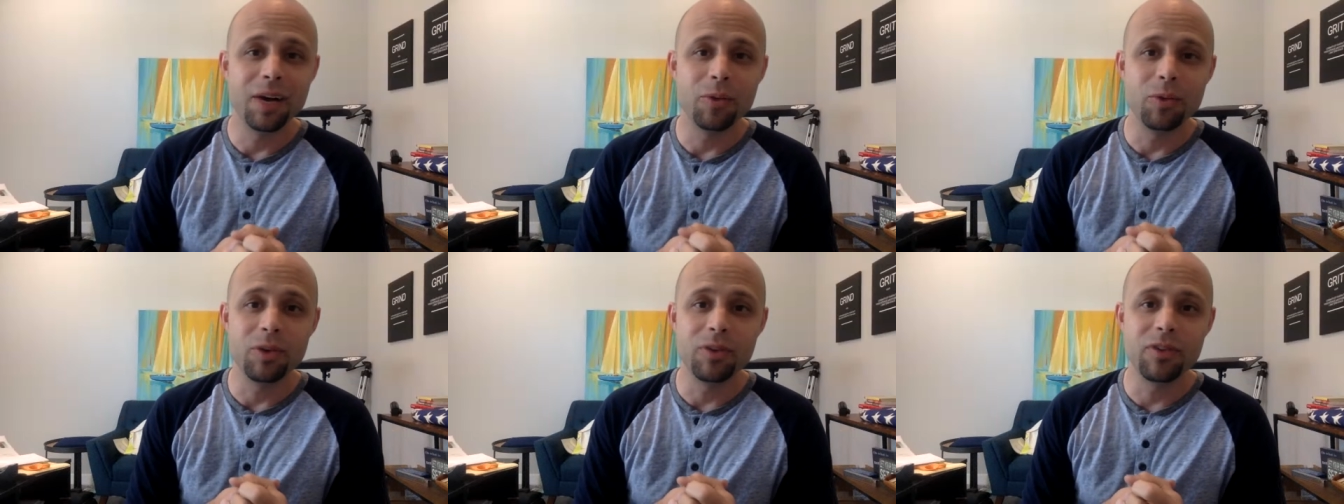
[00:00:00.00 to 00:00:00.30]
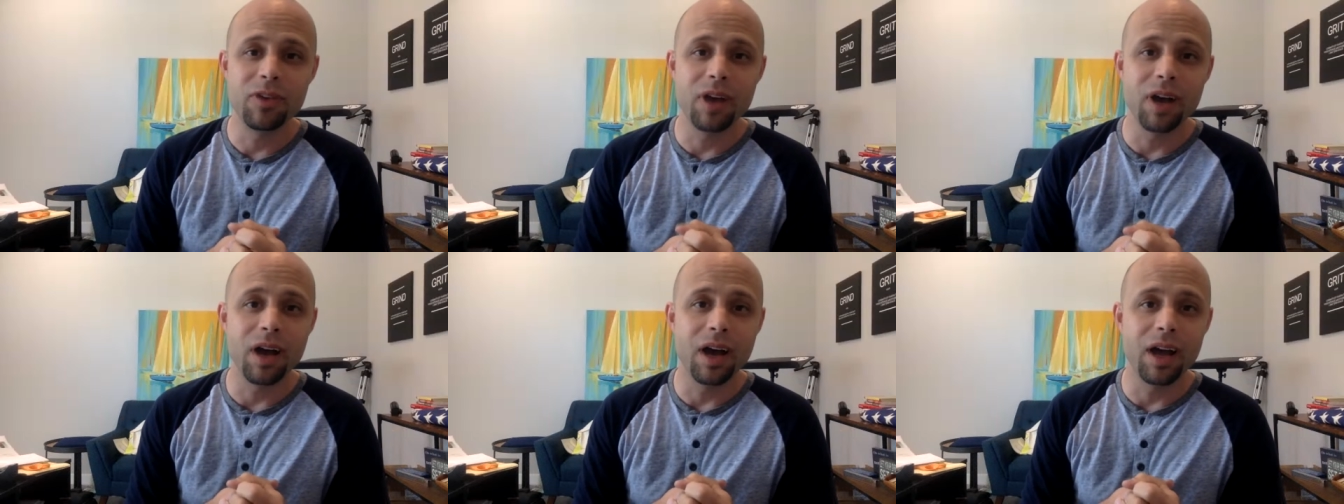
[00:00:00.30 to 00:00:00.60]
We've
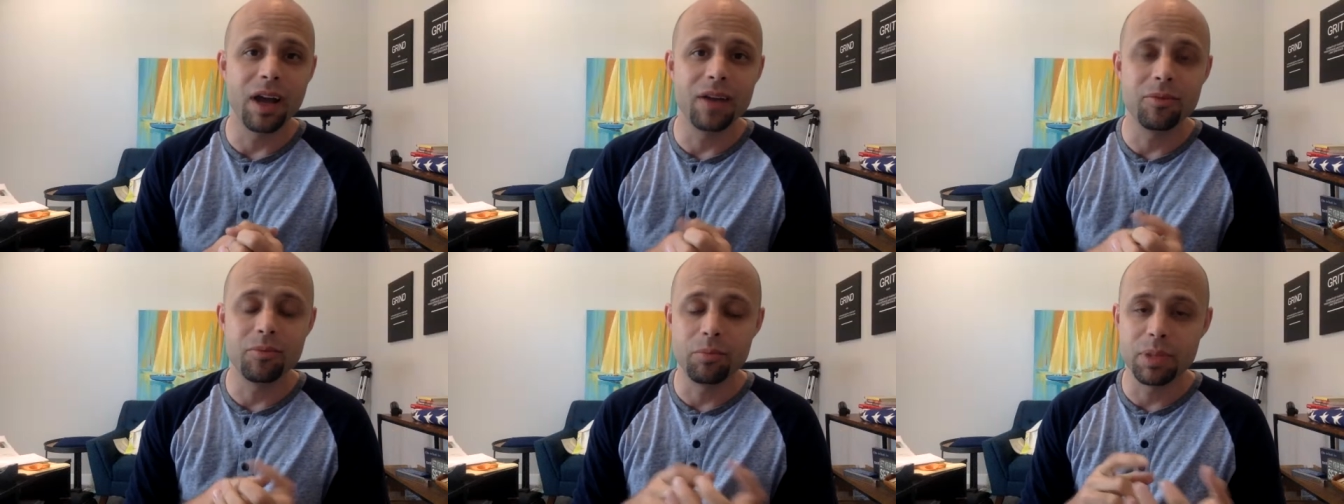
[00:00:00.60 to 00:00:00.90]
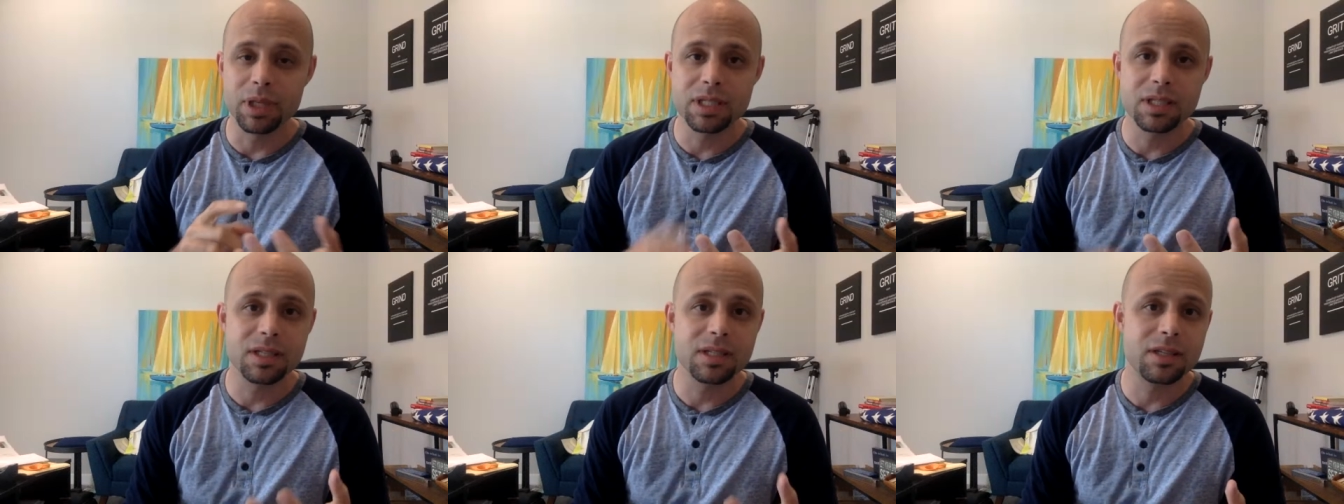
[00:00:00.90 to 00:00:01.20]
got
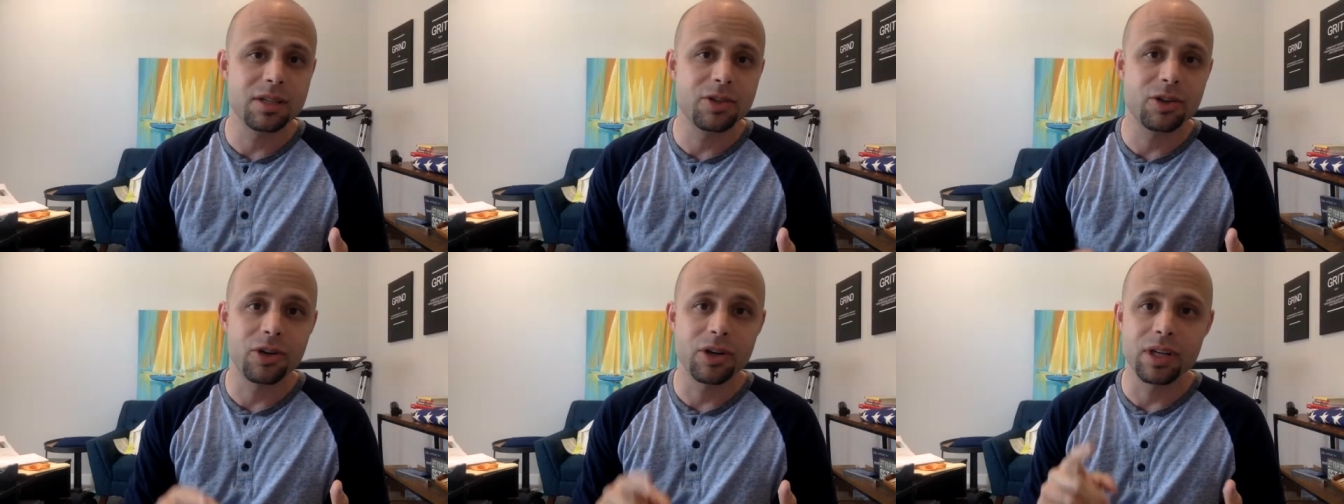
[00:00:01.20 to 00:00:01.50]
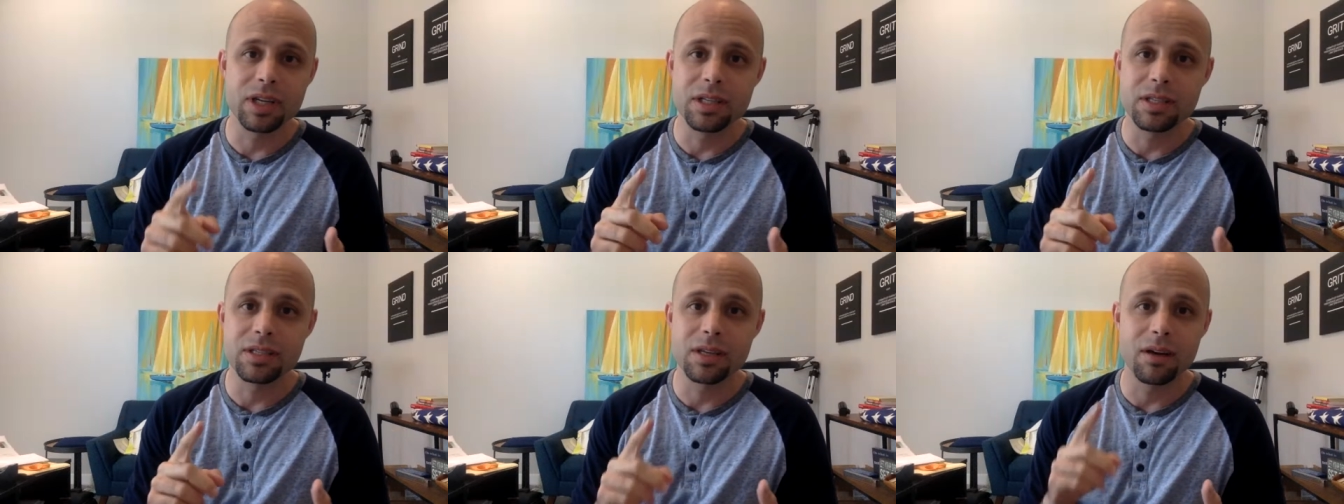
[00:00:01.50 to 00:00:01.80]
business
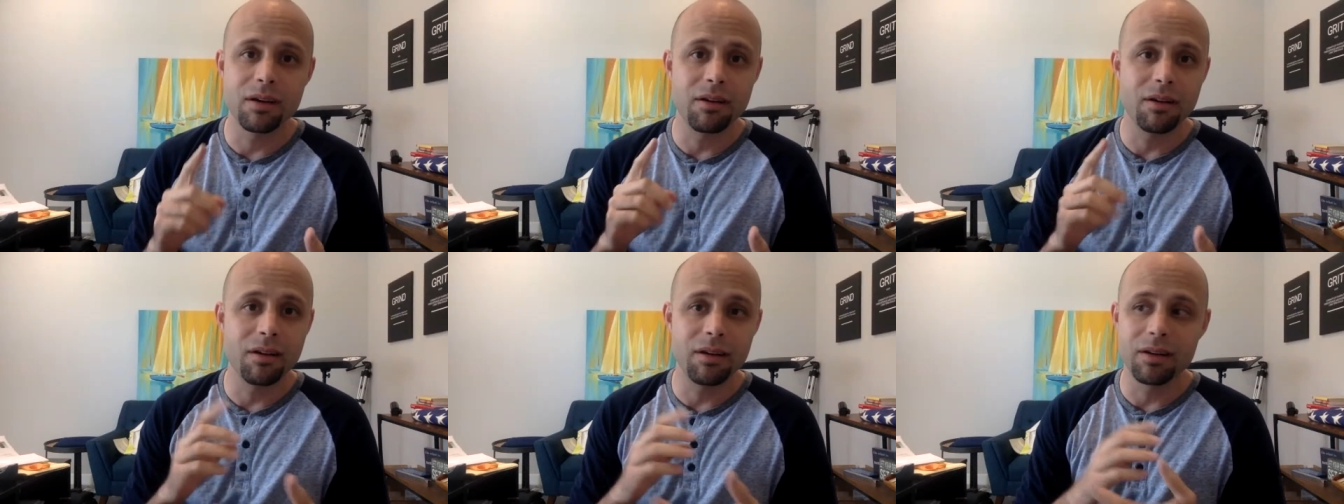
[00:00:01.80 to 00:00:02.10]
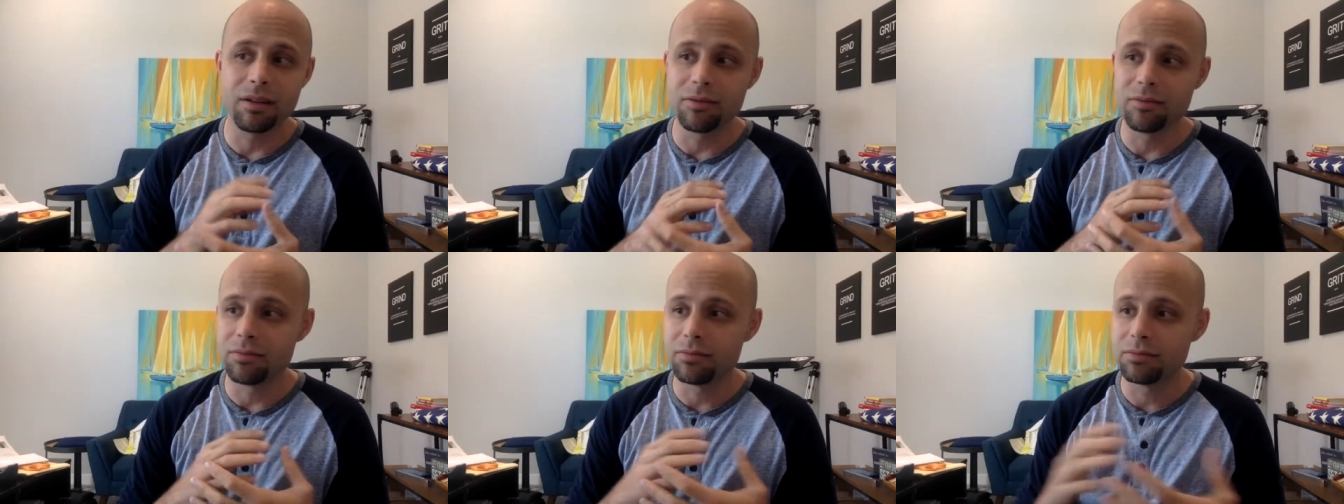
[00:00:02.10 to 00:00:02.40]
attorneys
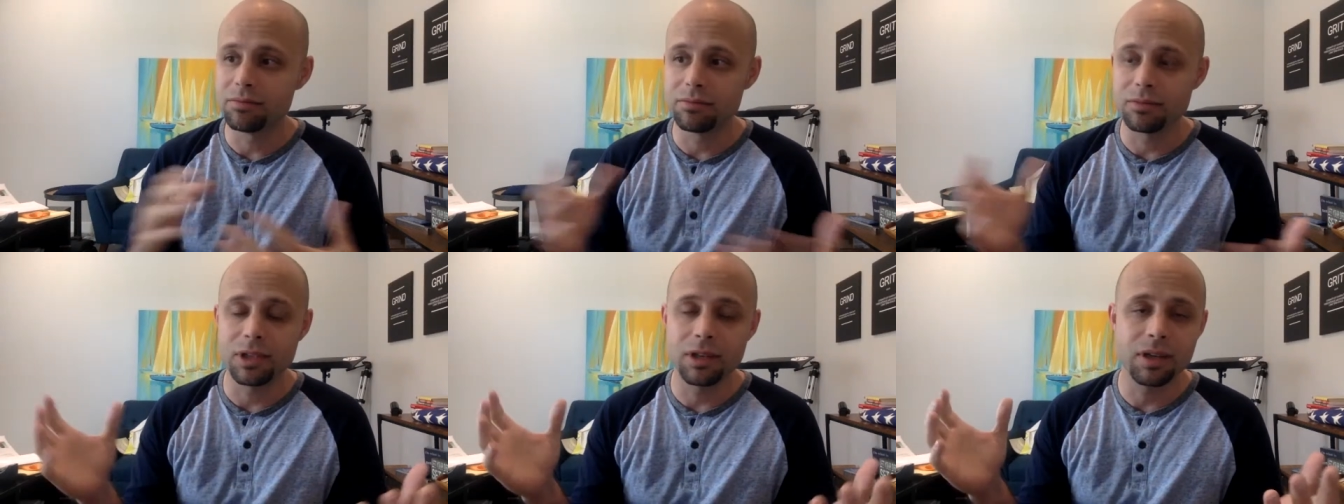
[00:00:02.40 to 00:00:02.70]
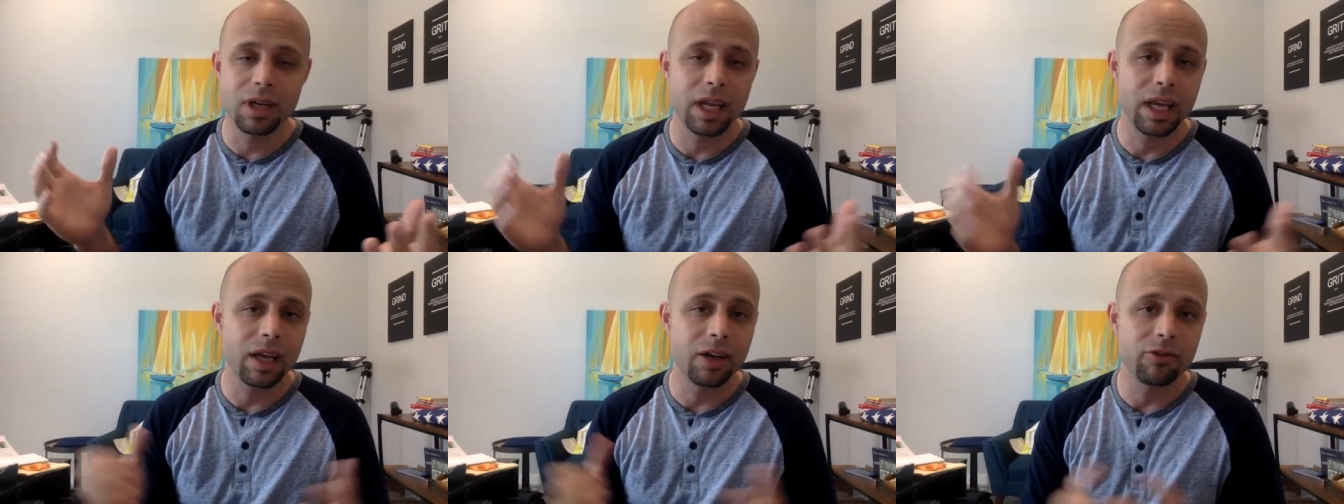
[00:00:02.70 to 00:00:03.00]
on
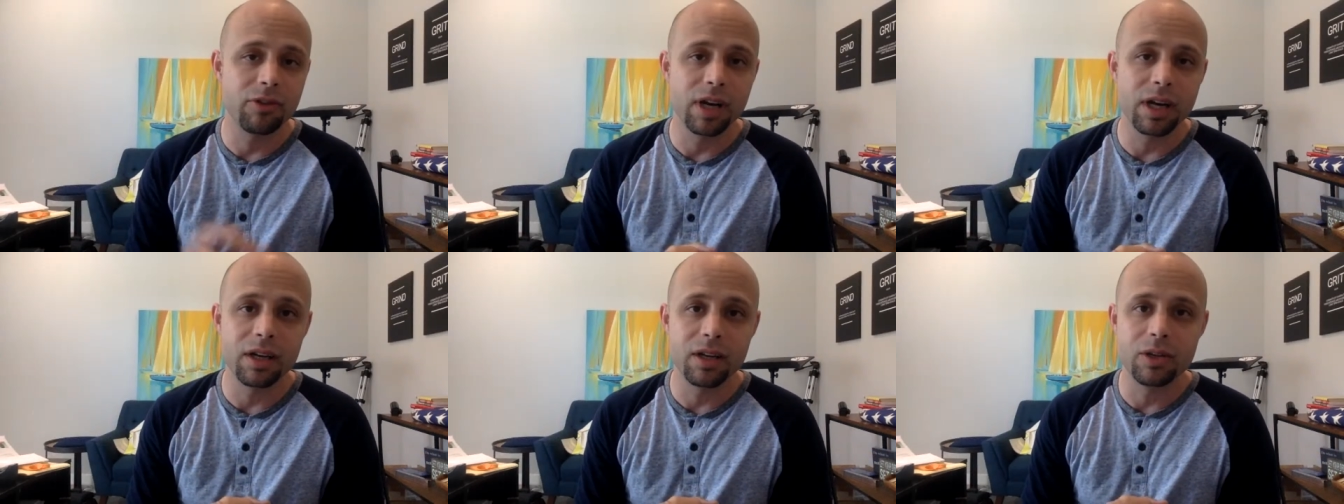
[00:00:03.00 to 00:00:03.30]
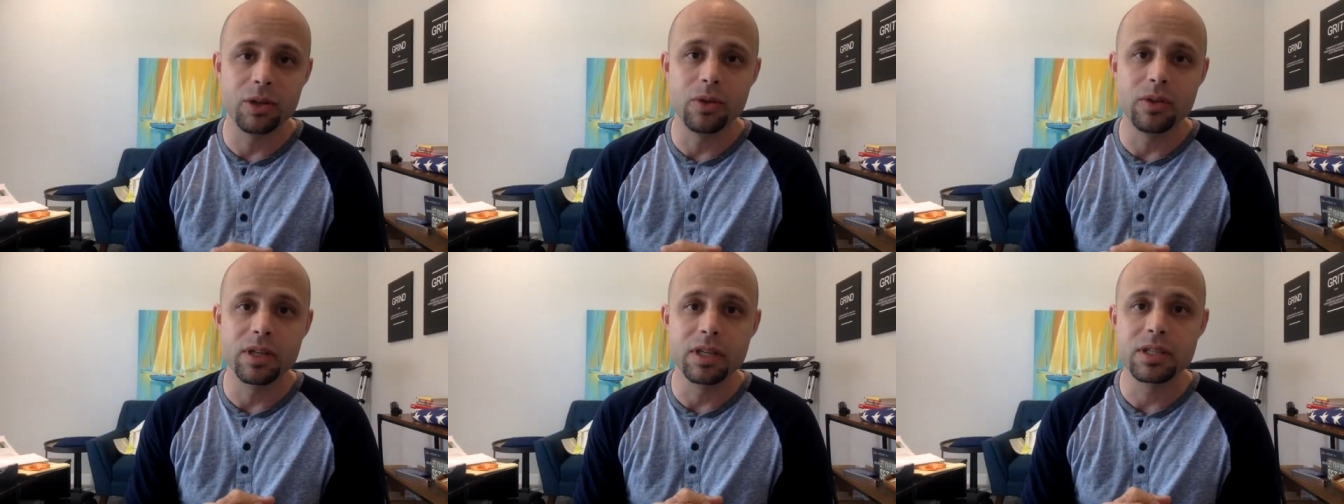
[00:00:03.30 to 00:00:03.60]
hand ready to
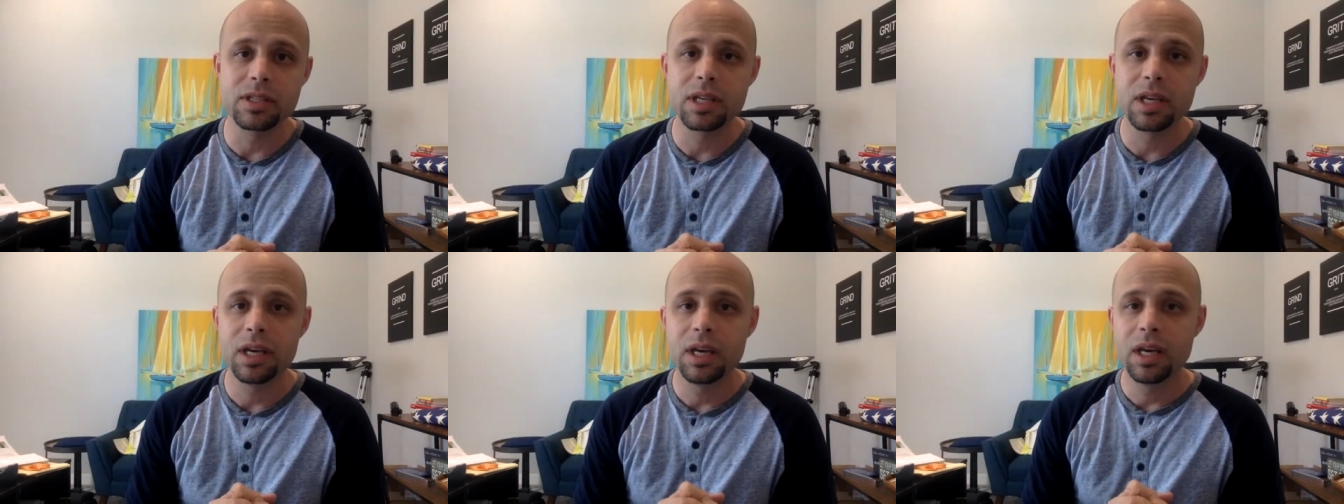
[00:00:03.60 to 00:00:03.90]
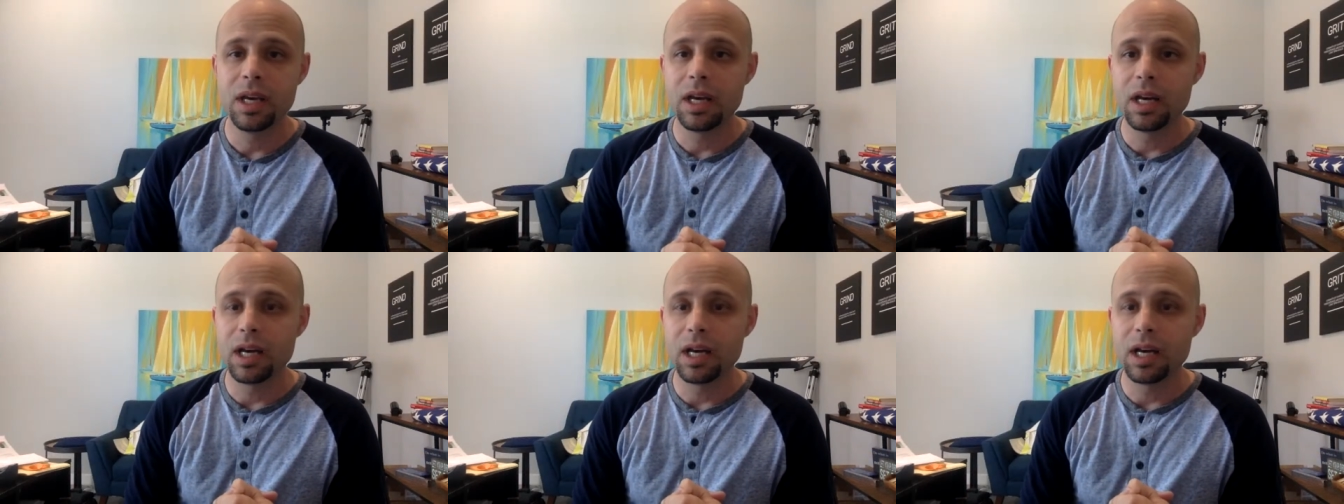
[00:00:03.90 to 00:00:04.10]
do this.